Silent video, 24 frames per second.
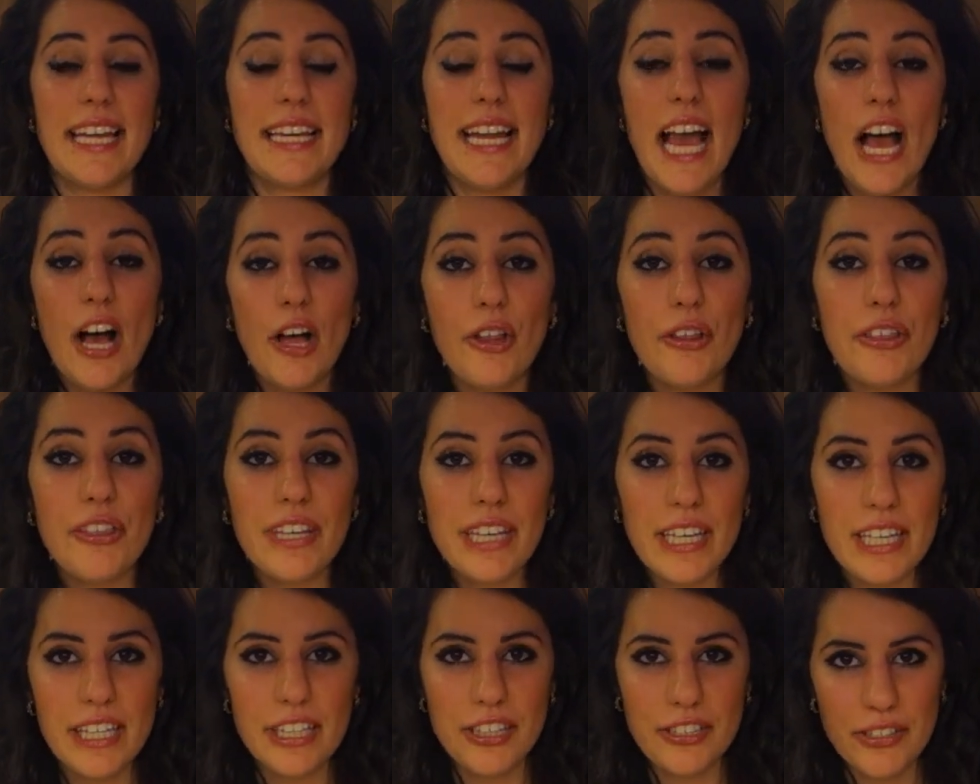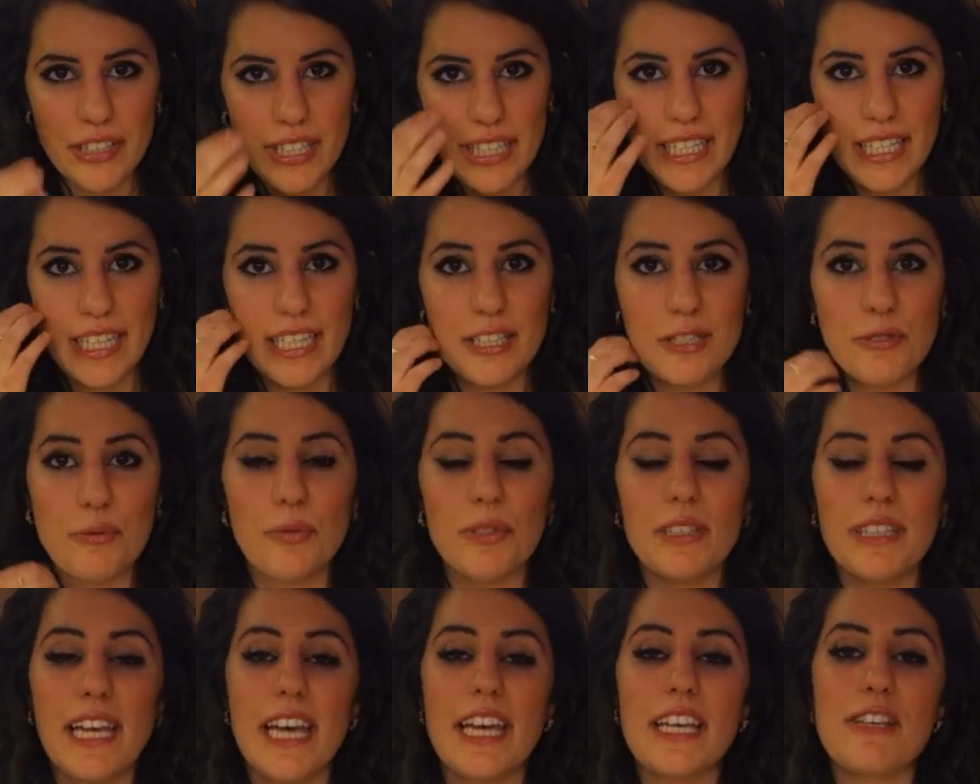and healthy ingredients
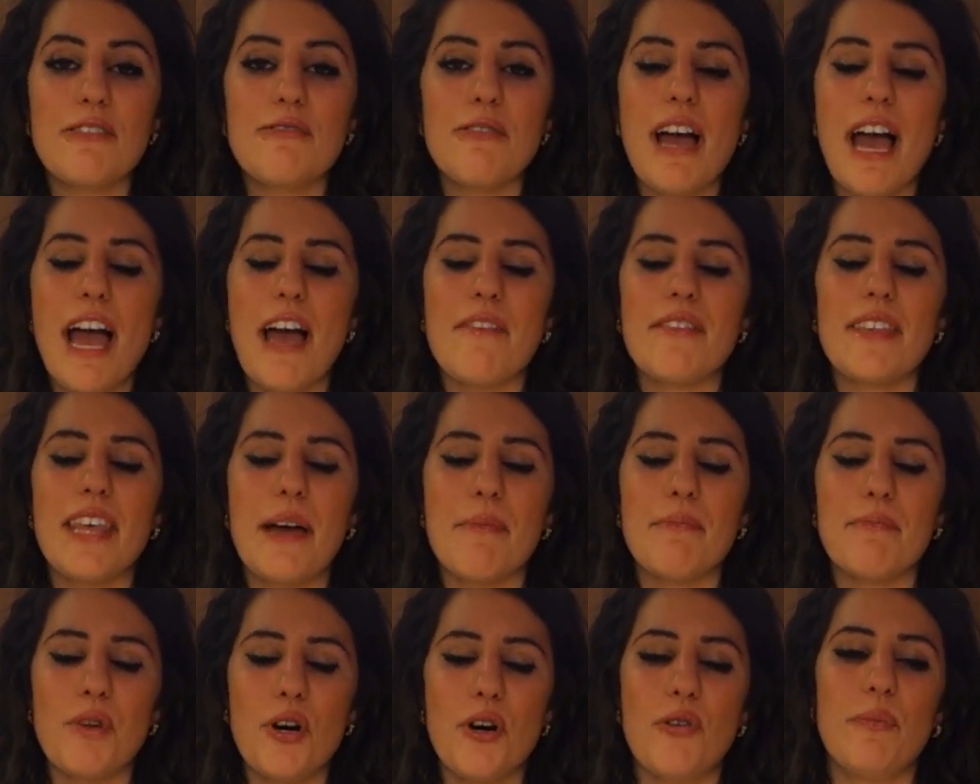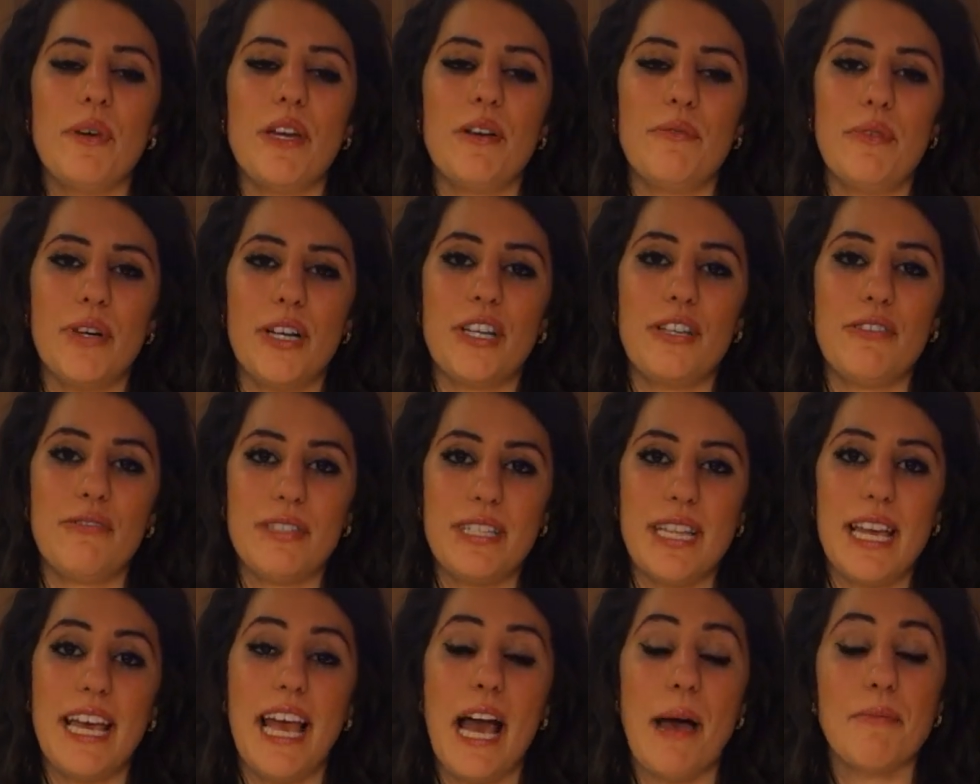will let you have that moment where you
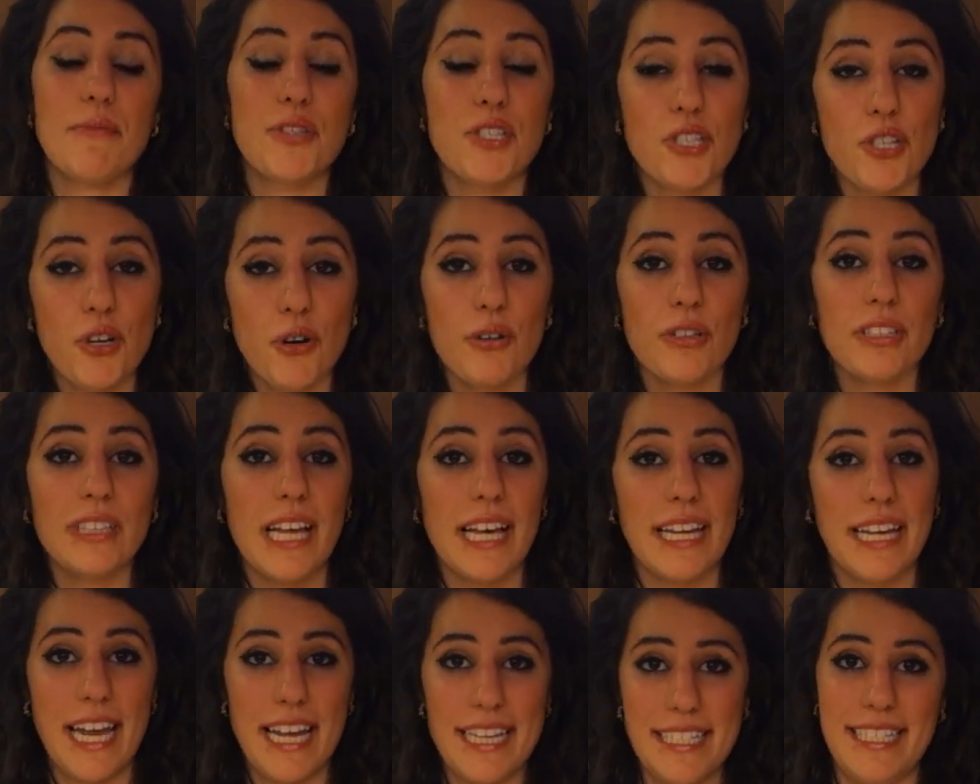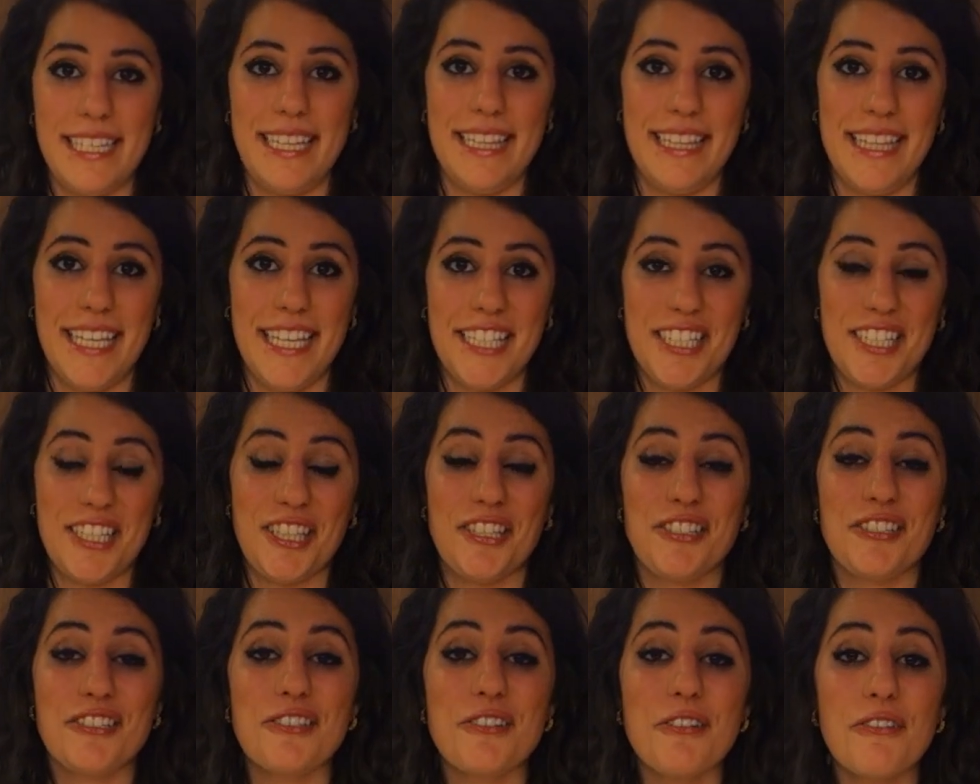say, I'm so glad I did this.
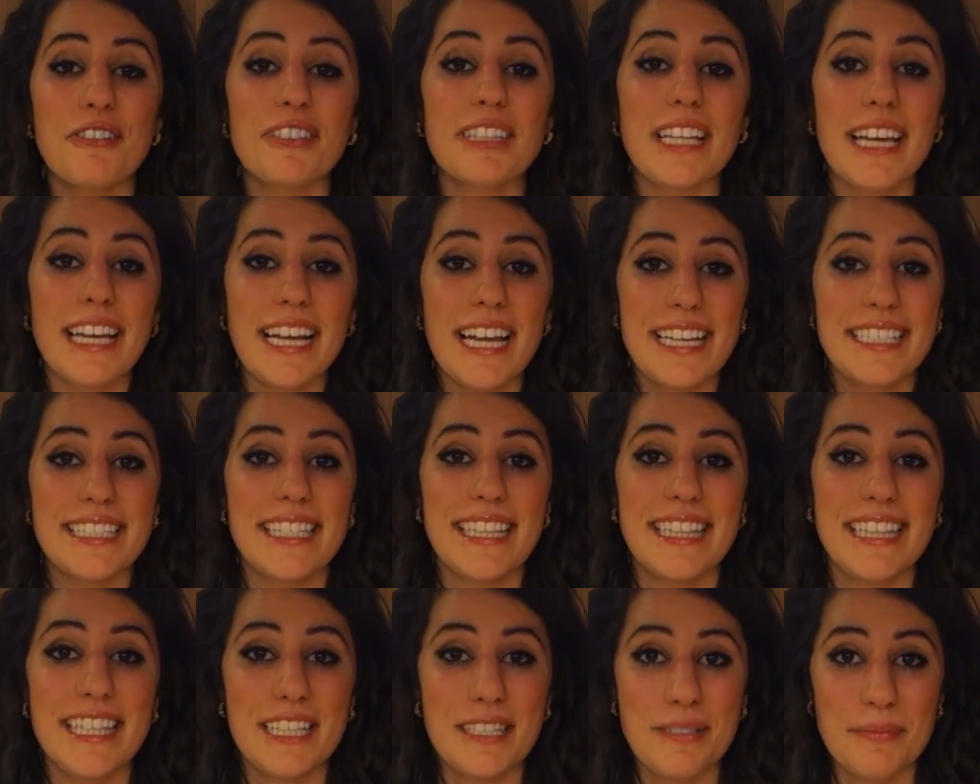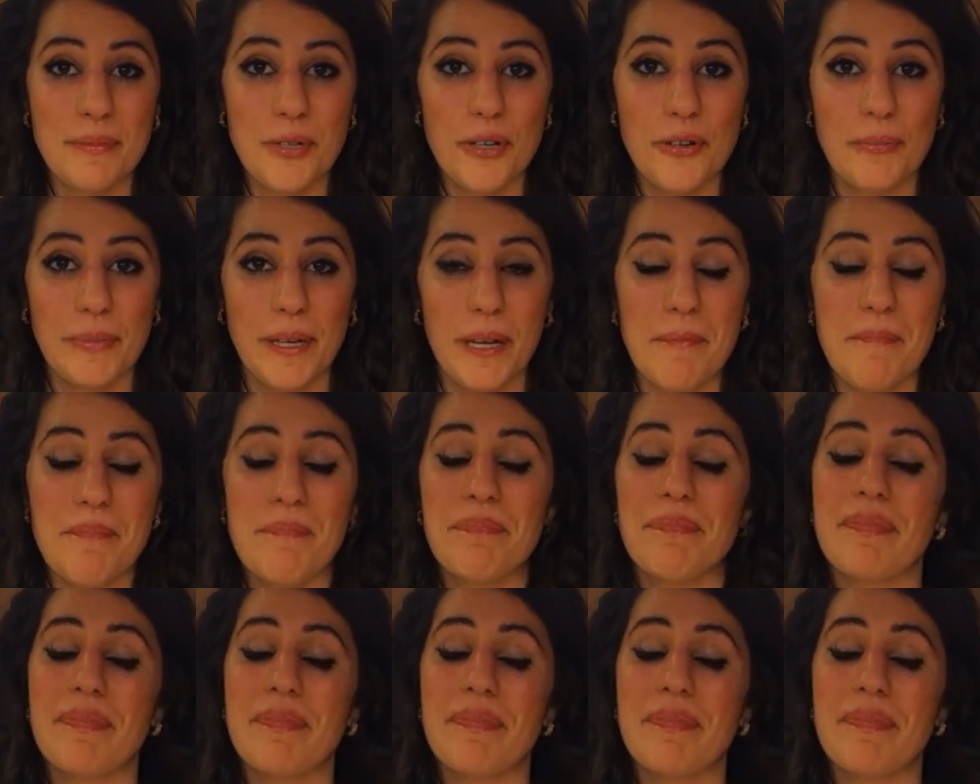So glad I did this moment.